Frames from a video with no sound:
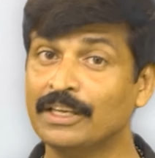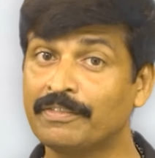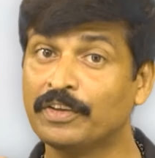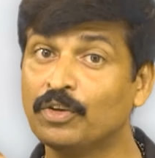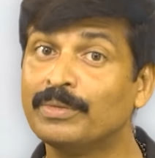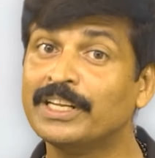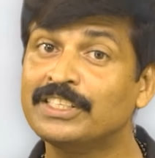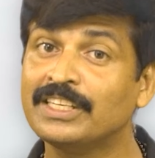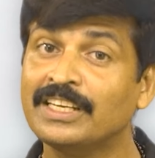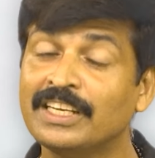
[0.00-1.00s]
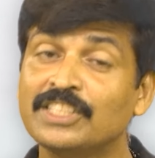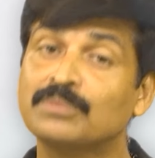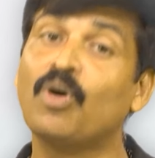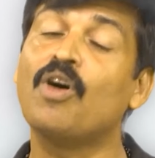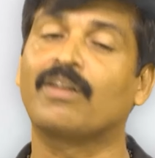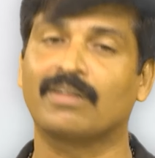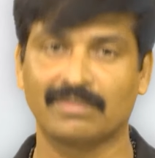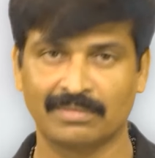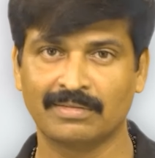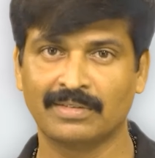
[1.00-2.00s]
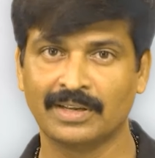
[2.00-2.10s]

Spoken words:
if humidity is more?